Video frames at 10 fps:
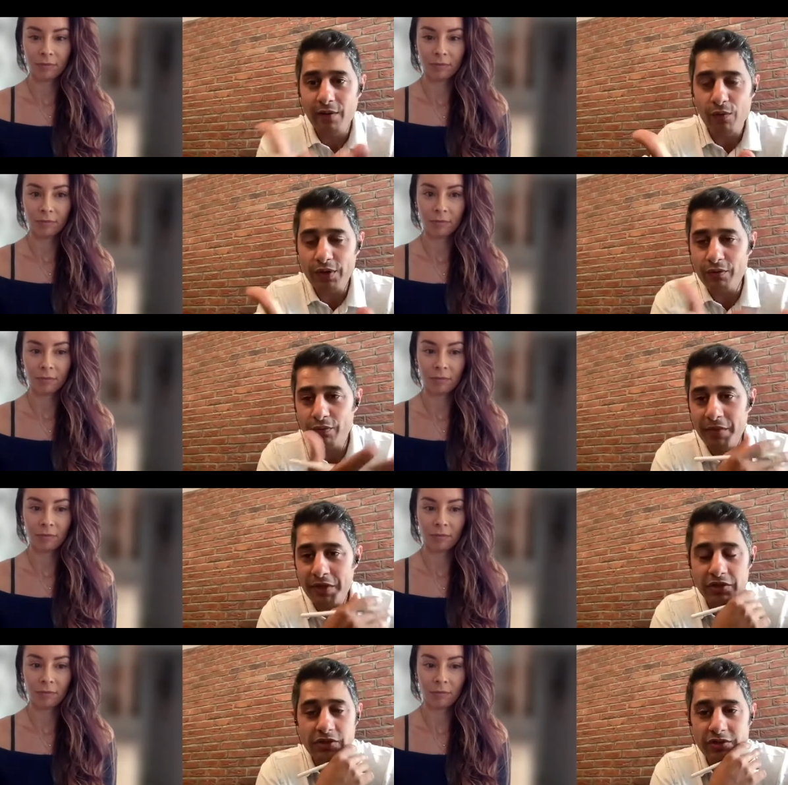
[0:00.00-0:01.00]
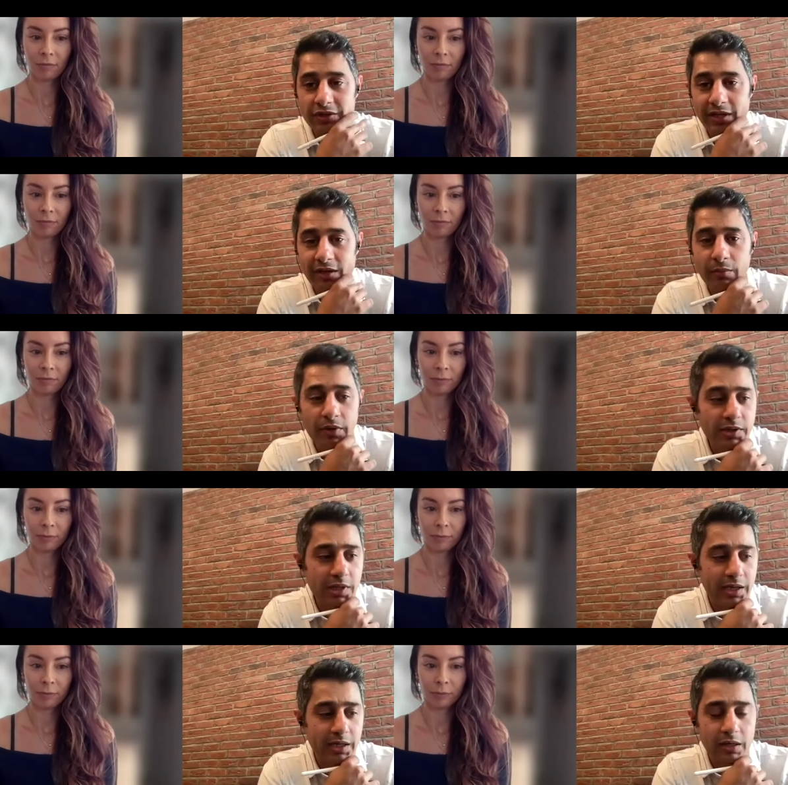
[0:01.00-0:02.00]
Speaker 1: what you mentioned just now about
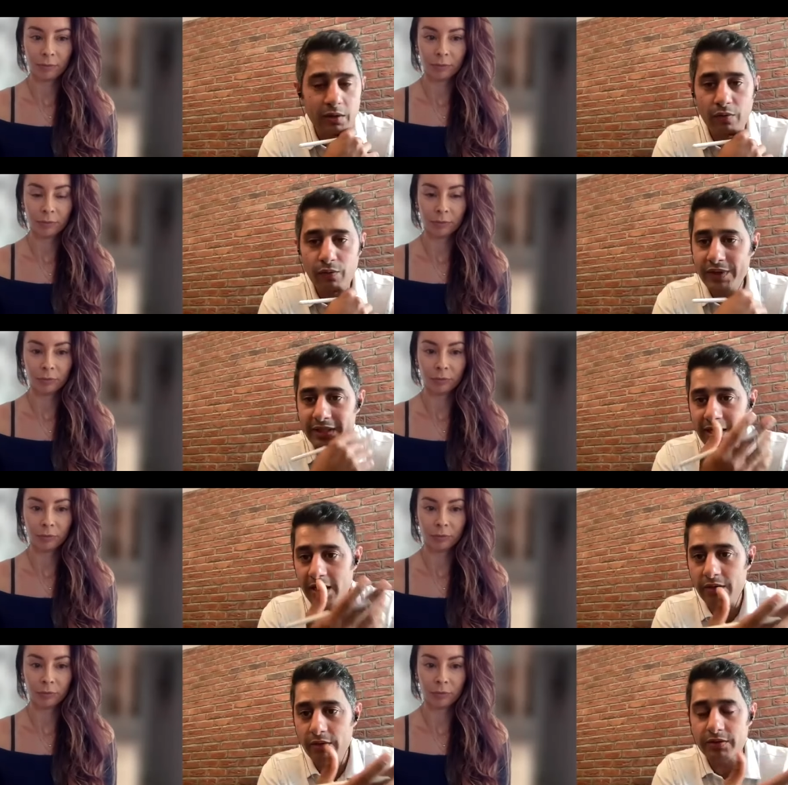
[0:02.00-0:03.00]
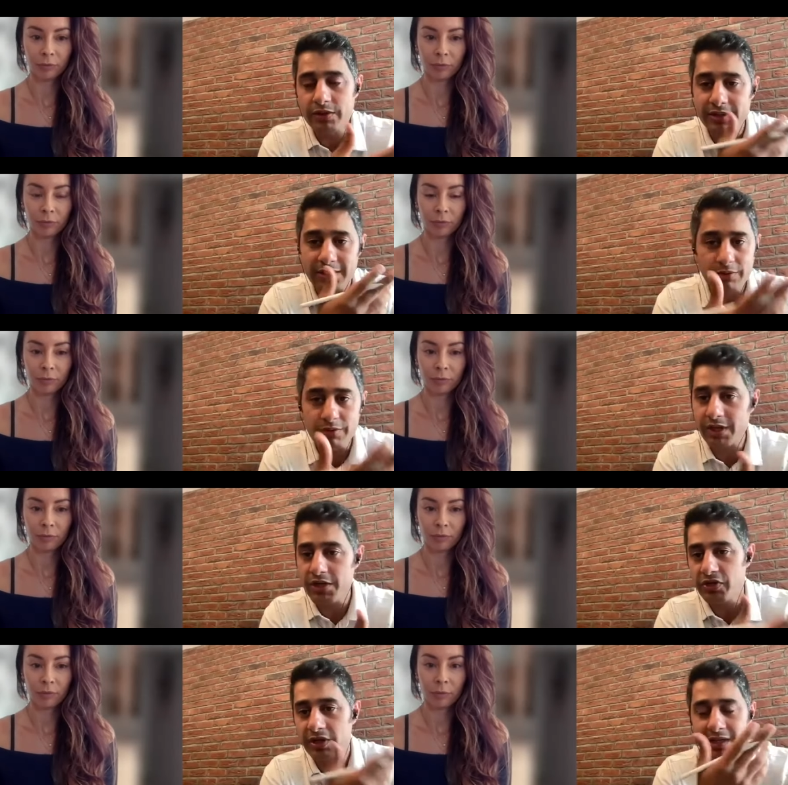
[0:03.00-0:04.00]
like you know visiting your
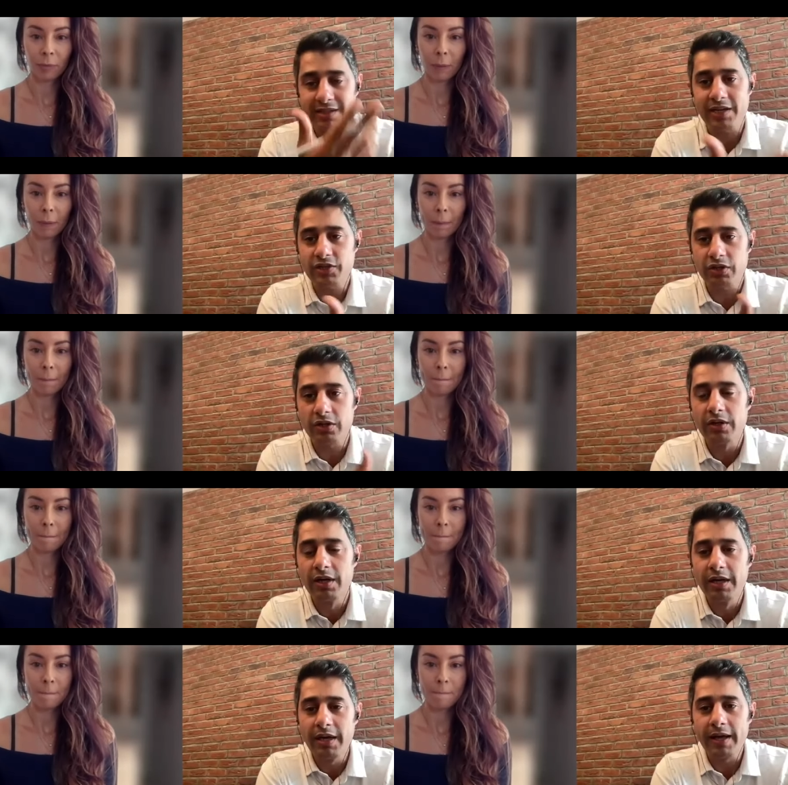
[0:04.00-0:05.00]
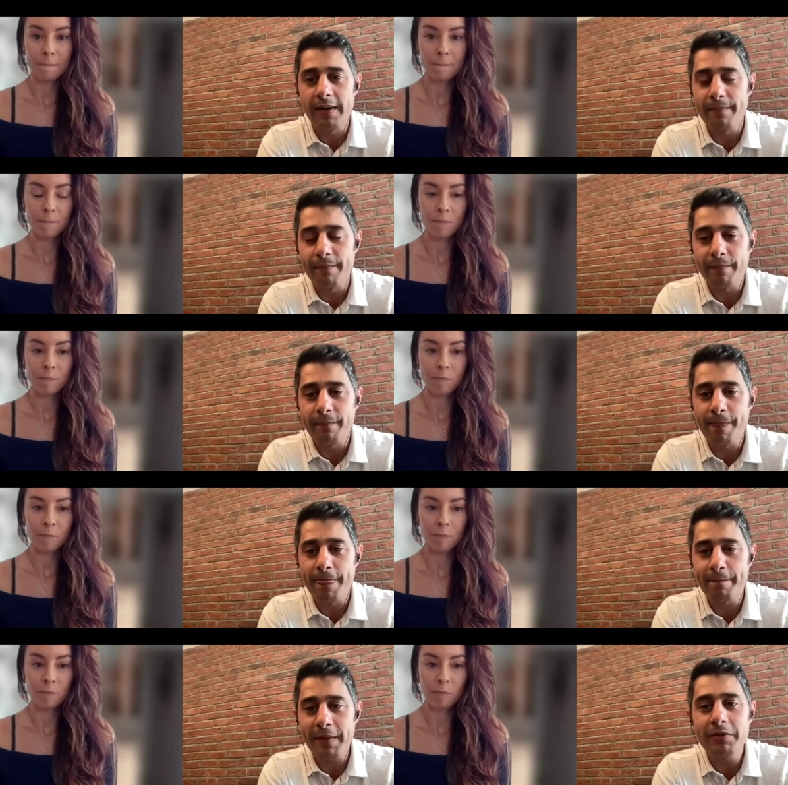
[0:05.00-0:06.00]
neurosurgeon etc um
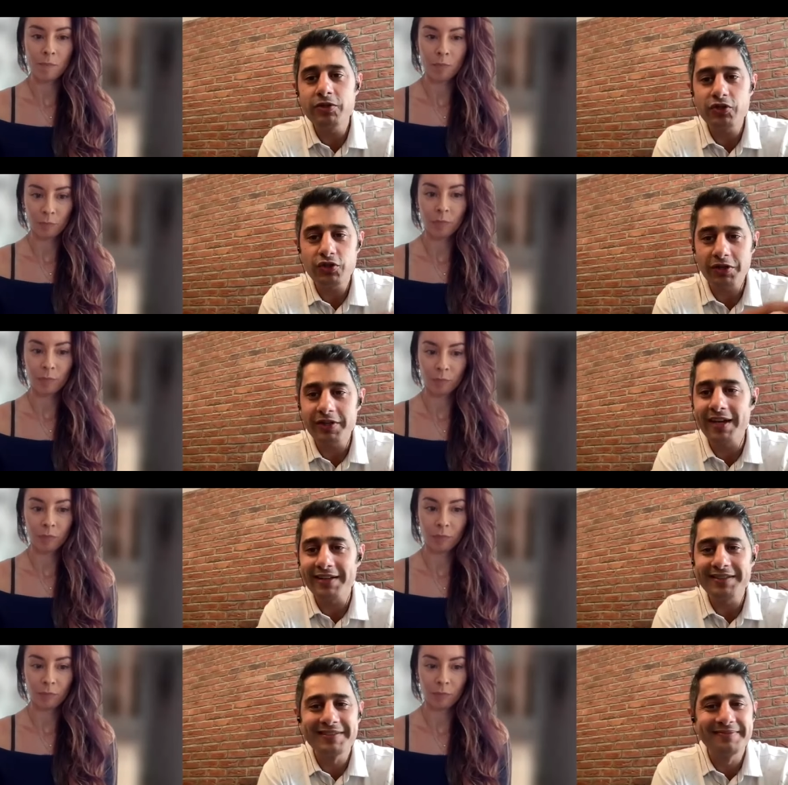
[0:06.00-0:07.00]
mm, maybe just share that